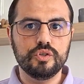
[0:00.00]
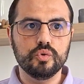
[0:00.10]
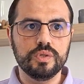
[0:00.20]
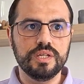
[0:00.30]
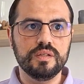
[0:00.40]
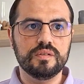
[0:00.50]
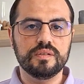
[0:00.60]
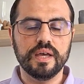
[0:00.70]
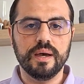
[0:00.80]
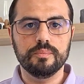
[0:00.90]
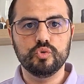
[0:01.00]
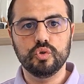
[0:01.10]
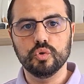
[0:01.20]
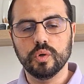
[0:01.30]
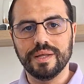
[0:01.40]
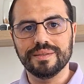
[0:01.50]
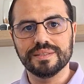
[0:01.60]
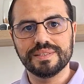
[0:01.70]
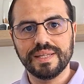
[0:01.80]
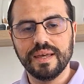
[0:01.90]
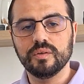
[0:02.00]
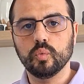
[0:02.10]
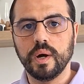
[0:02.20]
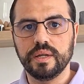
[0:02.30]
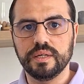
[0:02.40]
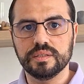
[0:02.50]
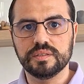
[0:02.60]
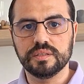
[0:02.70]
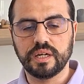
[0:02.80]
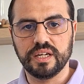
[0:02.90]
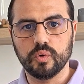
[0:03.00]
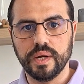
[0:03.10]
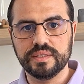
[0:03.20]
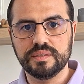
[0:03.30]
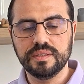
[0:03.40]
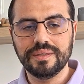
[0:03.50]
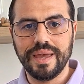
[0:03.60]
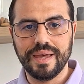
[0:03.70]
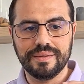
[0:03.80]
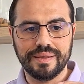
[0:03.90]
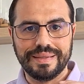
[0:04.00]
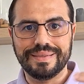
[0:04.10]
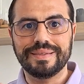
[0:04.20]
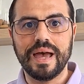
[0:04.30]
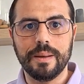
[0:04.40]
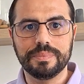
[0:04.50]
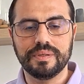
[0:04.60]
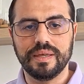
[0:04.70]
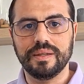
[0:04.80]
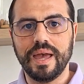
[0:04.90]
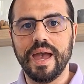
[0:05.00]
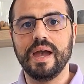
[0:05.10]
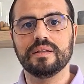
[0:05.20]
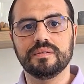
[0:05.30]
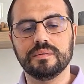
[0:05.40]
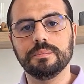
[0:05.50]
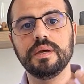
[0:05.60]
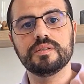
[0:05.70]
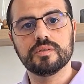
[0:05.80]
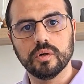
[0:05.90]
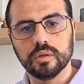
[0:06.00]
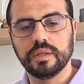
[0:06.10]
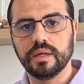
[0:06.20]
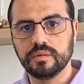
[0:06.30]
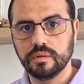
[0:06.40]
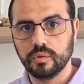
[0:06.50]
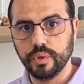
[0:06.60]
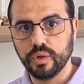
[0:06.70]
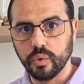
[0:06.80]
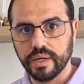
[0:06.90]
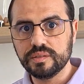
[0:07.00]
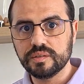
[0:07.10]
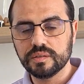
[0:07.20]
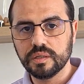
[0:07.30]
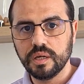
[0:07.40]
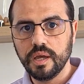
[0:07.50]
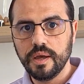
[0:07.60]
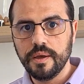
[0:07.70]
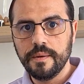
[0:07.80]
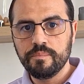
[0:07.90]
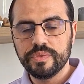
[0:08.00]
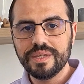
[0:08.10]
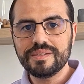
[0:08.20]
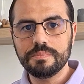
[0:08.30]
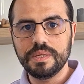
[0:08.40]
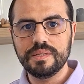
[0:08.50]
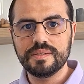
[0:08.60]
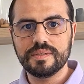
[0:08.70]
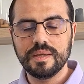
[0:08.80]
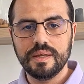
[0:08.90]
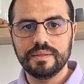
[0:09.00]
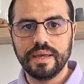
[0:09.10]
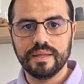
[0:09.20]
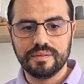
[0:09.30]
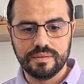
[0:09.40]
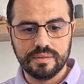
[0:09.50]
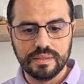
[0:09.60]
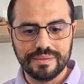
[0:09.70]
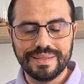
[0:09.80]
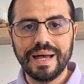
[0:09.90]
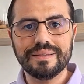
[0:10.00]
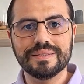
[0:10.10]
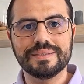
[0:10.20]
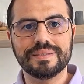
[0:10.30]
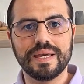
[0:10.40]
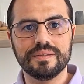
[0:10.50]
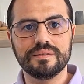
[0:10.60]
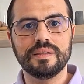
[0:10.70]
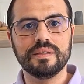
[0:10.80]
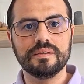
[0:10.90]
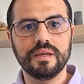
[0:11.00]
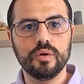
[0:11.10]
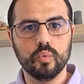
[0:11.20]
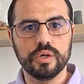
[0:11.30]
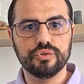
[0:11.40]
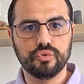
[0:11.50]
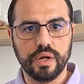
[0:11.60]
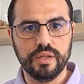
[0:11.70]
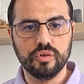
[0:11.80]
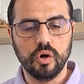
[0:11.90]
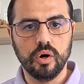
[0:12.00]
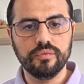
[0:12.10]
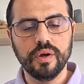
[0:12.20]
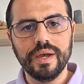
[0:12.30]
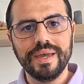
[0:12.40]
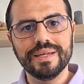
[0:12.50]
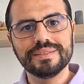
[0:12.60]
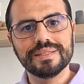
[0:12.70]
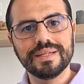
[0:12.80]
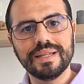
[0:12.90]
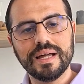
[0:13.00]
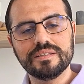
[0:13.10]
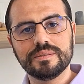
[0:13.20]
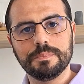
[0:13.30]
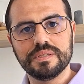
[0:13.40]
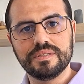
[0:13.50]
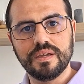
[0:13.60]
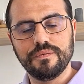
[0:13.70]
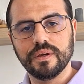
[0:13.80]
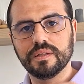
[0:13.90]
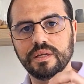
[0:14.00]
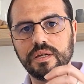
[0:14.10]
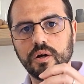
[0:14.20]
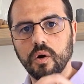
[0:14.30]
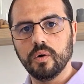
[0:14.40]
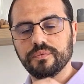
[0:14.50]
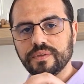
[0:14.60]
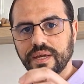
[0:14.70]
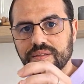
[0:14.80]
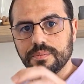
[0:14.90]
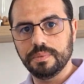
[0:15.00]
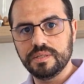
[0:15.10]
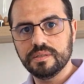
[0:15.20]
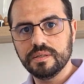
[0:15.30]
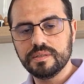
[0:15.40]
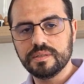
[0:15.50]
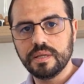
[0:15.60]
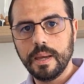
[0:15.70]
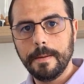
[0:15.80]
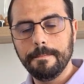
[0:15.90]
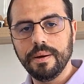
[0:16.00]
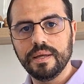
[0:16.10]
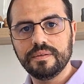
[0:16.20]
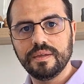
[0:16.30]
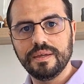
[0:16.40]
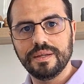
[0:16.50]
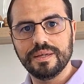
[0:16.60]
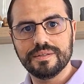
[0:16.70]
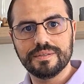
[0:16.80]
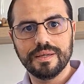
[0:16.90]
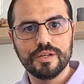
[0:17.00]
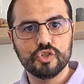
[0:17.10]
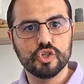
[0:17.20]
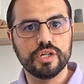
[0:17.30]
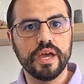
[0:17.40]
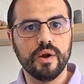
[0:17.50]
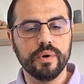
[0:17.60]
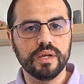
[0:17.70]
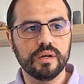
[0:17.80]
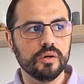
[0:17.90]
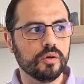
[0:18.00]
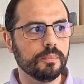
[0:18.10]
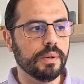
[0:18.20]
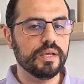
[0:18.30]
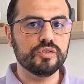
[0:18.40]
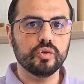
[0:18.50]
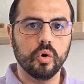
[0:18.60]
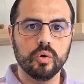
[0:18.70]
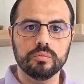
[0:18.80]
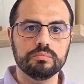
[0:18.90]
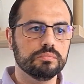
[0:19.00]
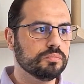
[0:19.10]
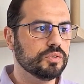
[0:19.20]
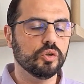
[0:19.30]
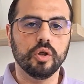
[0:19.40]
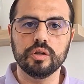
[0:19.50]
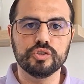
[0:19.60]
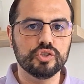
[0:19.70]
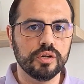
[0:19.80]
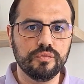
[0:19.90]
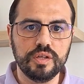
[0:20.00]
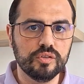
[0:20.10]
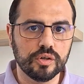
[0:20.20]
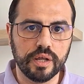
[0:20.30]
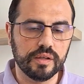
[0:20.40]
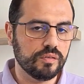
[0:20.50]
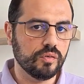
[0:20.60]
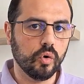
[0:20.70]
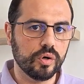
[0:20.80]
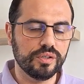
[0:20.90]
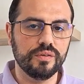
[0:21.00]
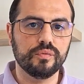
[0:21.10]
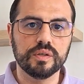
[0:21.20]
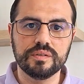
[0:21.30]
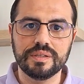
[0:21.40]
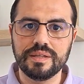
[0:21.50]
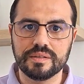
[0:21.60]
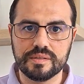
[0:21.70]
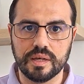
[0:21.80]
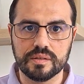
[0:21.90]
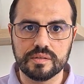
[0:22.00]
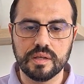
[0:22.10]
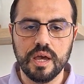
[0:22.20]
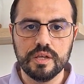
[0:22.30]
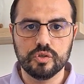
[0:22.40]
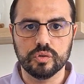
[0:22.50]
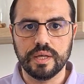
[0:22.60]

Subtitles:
you need them to understand what is requested and adapt and act based on that request. This means that the data set that they were trained of is not specifically of that business, but it is generic based on the knowledge of internet or different data sets, so